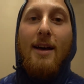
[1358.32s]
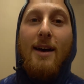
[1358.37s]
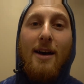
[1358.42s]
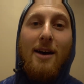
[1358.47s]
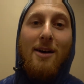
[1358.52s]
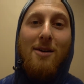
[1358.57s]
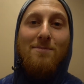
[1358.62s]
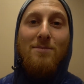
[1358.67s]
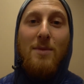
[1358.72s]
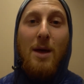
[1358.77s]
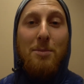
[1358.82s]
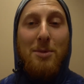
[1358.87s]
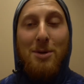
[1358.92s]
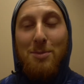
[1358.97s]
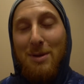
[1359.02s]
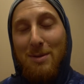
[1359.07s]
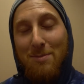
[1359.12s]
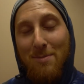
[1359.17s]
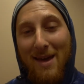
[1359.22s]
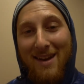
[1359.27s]
Um, I'm
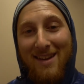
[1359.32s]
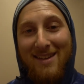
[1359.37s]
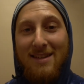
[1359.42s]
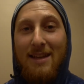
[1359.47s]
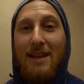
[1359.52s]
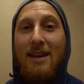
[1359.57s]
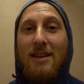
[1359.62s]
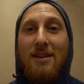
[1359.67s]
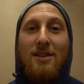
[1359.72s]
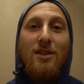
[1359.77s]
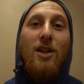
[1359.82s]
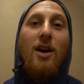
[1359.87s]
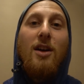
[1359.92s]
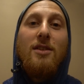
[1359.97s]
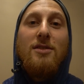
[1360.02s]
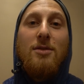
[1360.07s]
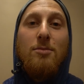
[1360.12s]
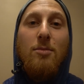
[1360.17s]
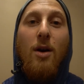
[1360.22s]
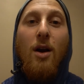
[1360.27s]
gonna be meditating a
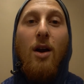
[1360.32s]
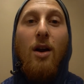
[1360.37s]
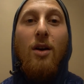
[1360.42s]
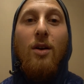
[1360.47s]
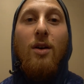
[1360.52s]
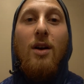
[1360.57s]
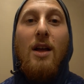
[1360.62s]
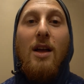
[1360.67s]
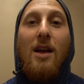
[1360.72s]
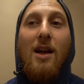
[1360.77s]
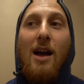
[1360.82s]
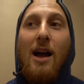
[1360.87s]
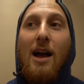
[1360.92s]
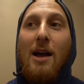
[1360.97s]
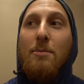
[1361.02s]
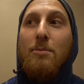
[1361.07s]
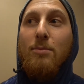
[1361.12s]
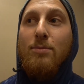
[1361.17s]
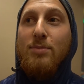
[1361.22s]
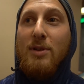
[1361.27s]
lot tomorrow.
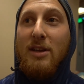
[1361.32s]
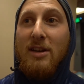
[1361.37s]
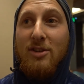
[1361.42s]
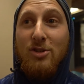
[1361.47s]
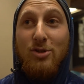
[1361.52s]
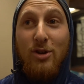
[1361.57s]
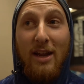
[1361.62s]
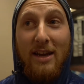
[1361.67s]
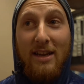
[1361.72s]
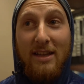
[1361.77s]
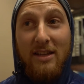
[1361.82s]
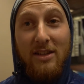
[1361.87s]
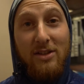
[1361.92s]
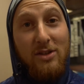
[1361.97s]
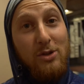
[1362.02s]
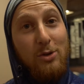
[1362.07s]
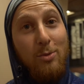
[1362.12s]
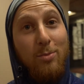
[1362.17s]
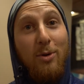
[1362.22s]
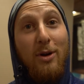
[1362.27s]
I'm gonna try to eat
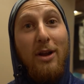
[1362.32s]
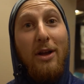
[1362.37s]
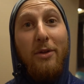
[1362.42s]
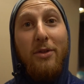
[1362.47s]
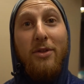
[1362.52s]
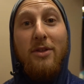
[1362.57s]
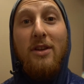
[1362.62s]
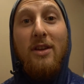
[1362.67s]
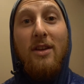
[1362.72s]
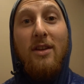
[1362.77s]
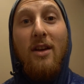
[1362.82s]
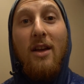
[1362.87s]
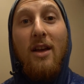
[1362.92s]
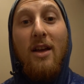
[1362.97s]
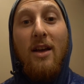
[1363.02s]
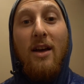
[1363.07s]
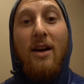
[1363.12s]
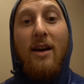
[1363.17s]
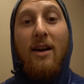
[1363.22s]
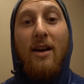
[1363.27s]
super healthy
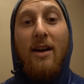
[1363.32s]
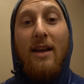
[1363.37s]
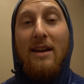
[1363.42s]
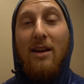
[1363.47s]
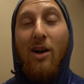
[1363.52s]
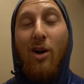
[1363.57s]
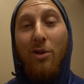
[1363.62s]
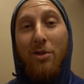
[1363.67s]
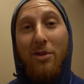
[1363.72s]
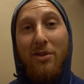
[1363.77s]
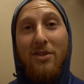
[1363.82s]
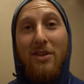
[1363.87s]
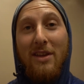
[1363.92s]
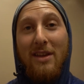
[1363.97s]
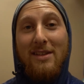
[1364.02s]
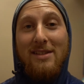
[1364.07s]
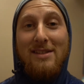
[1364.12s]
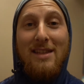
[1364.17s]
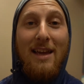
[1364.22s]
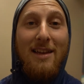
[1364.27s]
uh, and all the
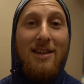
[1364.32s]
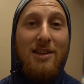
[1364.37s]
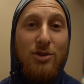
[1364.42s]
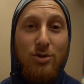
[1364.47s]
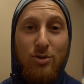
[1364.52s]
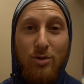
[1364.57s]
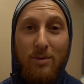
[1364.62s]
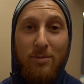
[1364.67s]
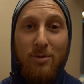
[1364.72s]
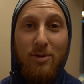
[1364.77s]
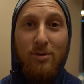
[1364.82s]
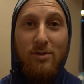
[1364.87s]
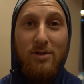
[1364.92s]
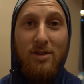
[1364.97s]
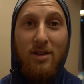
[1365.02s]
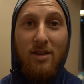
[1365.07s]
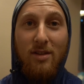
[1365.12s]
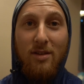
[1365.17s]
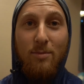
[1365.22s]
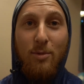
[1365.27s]
things that contribute
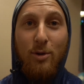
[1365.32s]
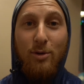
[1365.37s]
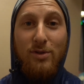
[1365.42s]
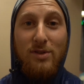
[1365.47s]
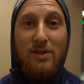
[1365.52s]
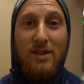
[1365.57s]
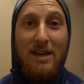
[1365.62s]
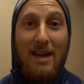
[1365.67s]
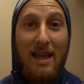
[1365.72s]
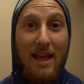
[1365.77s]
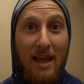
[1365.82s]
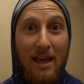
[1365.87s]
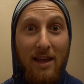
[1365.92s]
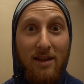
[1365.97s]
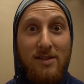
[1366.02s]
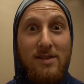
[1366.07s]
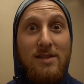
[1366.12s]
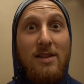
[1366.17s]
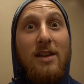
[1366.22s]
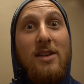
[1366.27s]
to the most
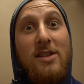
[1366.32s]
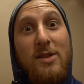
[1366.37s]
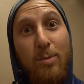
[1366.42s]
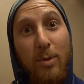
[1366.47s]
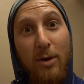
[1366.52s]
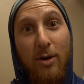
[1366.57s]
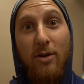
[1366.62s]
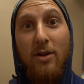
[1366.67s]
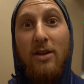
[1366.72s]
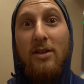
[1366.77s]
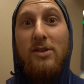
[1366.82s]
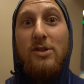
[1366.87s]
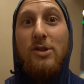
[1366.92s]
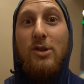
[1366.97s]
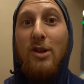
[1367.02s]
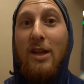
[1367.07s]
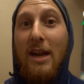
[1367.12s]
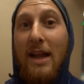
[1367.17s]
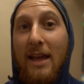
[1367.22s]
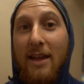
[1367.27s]
enhanced experience, so
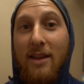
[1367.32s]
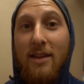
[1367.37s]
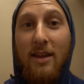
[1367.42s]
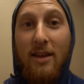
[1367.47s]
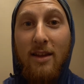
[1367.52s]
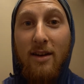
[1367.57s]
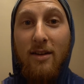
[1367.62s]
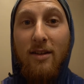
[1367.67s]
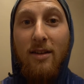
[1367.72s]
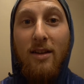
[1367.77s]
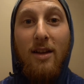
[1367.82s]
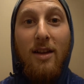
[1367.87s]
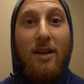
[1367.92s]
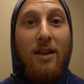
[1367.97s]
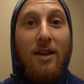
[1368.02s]
that I can